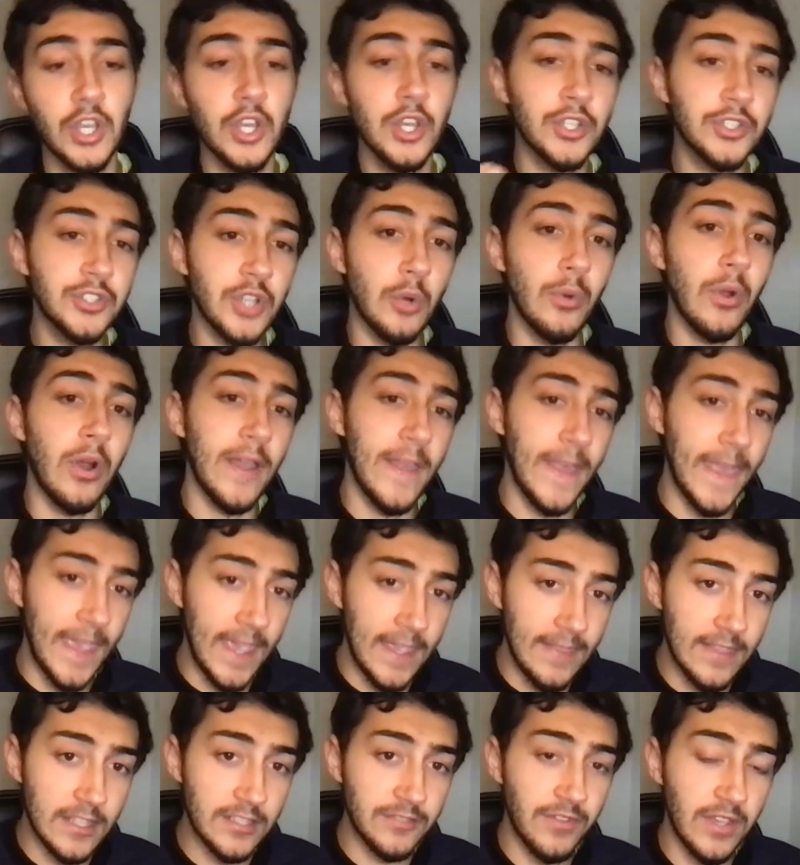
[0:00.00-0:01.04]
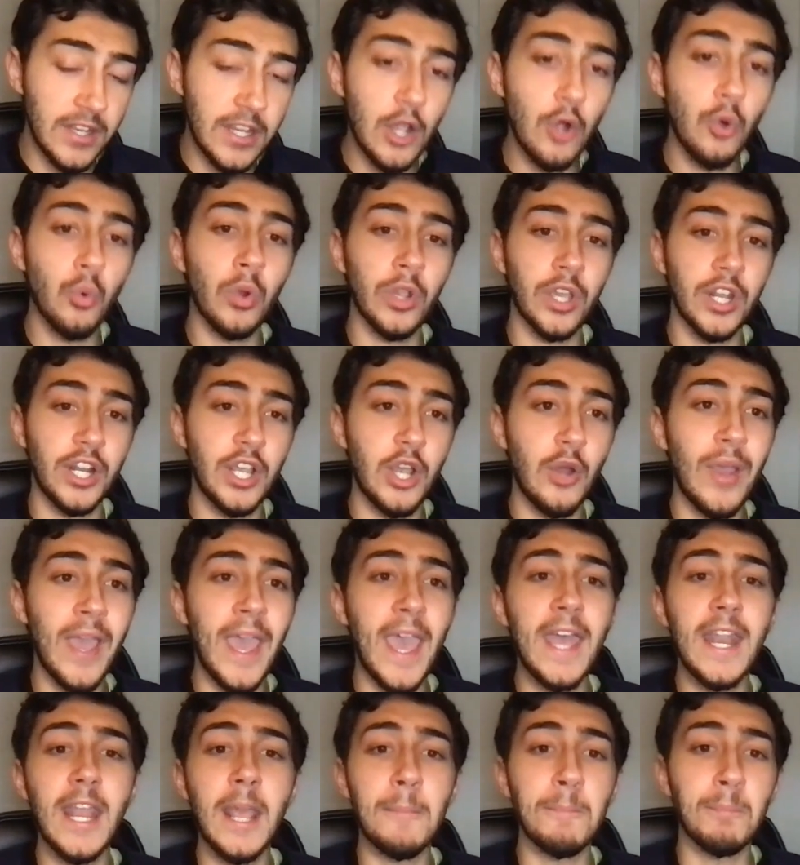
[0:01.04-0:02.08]
So, in this video, we're going to go
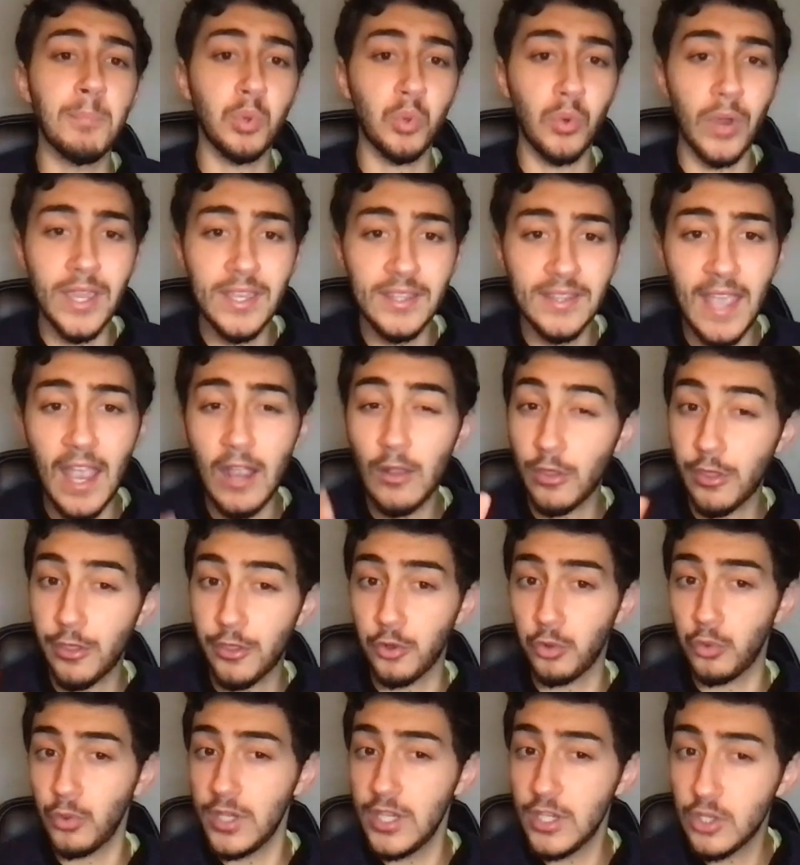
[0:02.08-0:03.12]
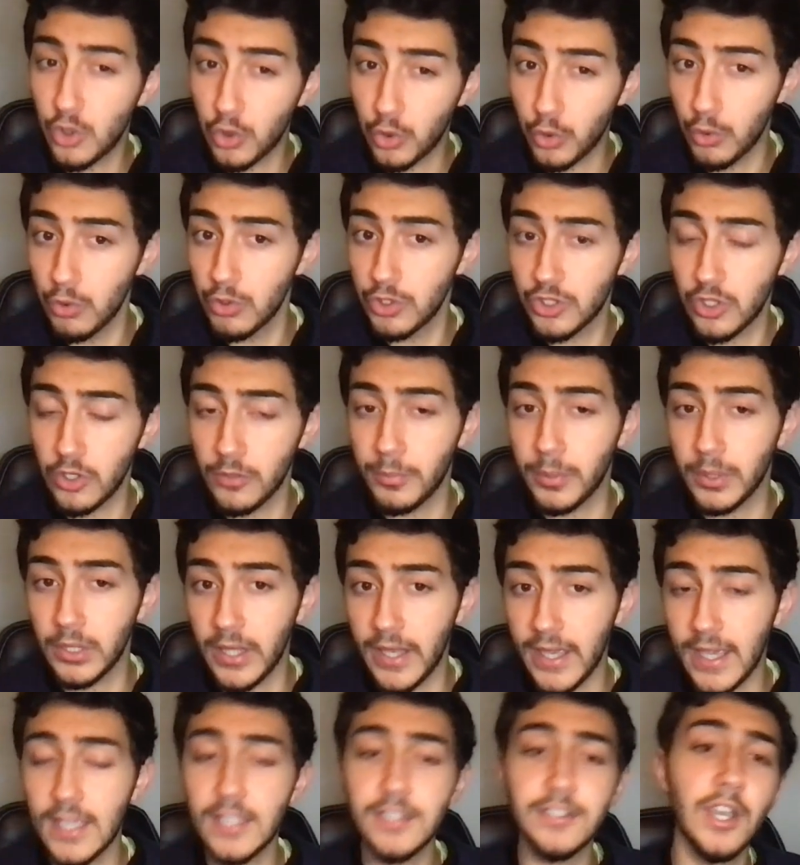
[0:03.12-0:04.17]
ahead and break down three crucial
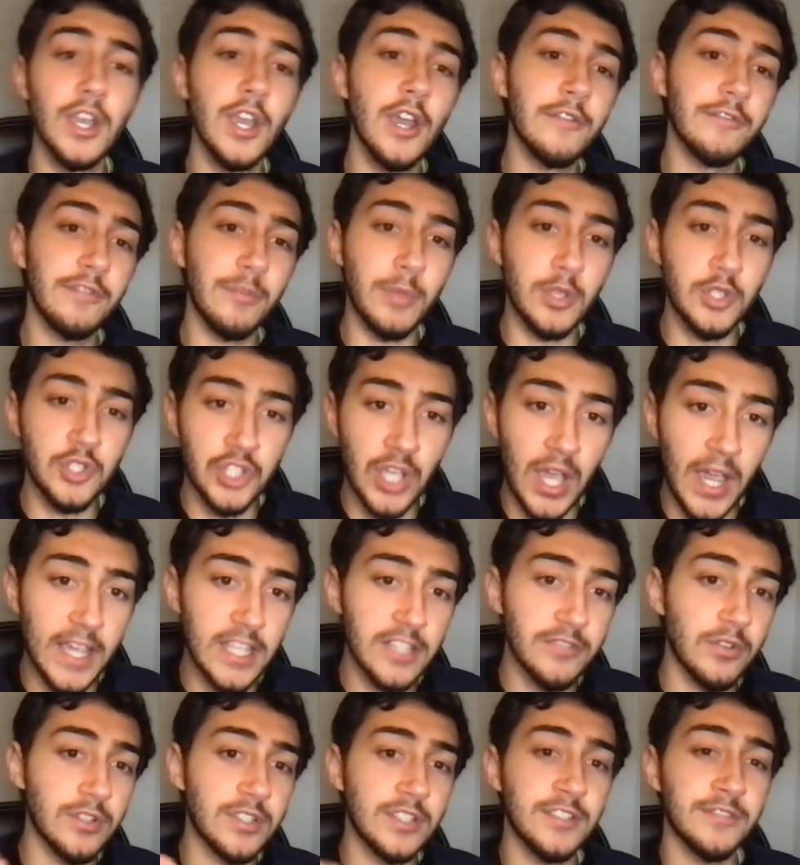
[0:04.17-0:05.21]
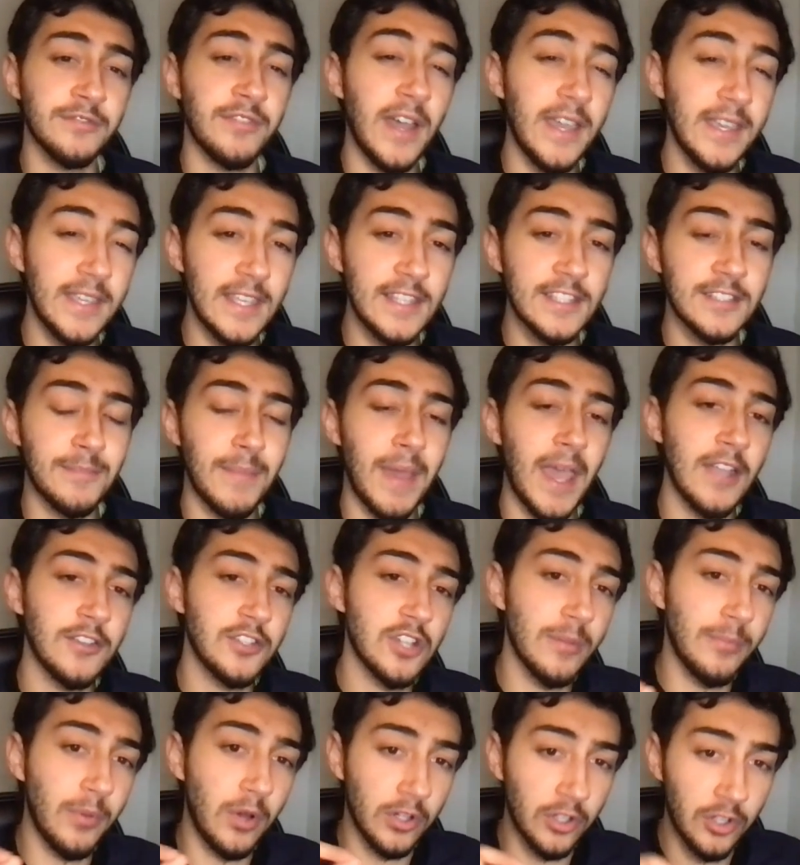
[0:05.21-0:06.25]
plays from the Giants versus Vikings
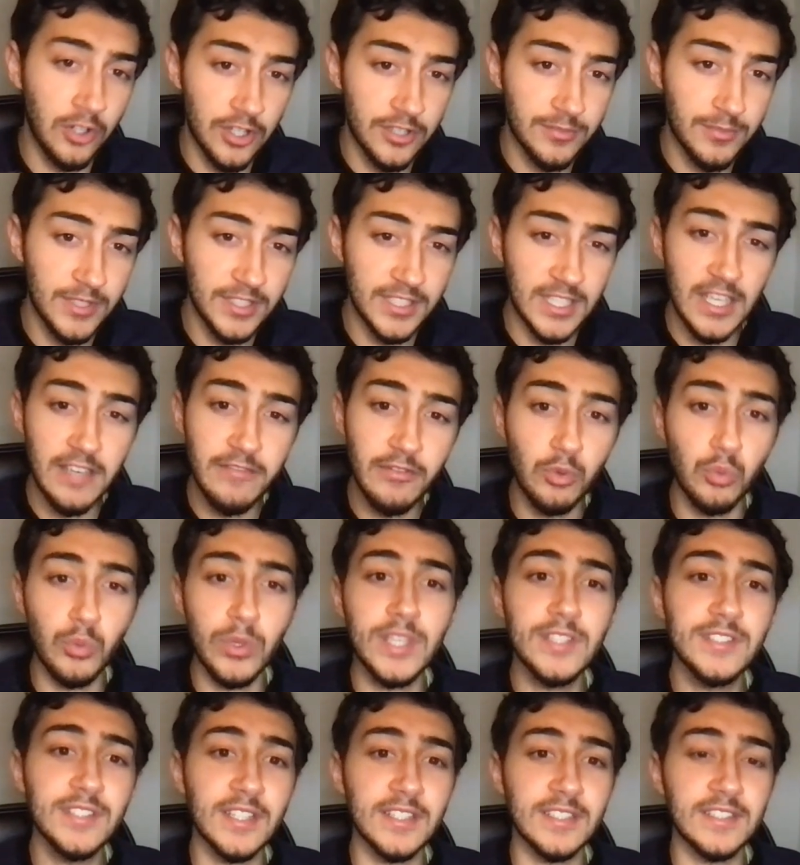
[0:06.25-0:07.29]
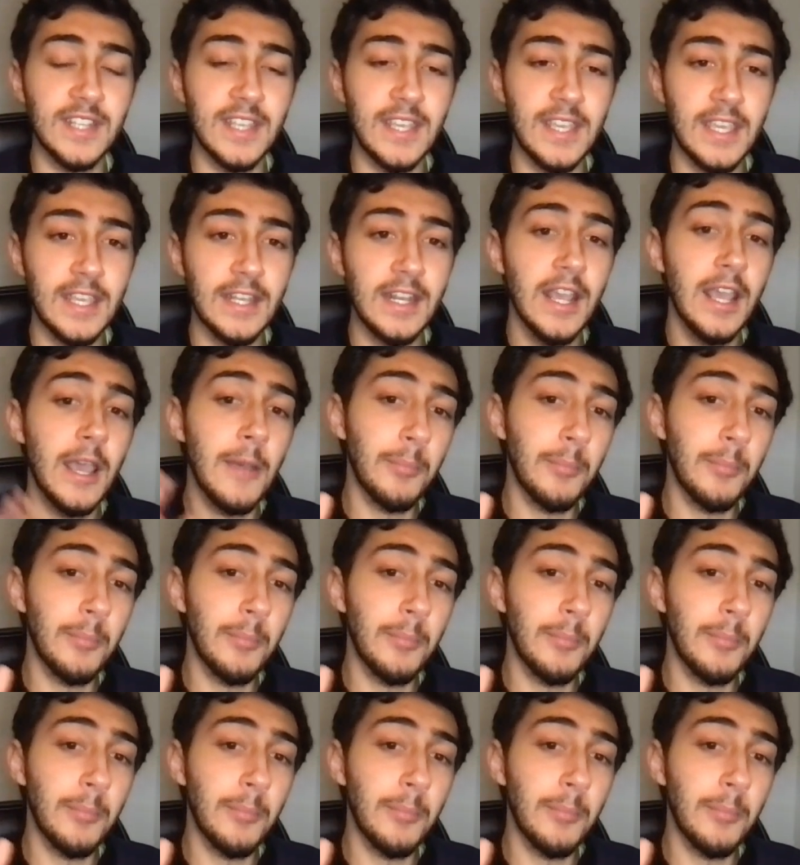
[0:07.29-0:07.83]
matchup on Christmas Eve in Week 16.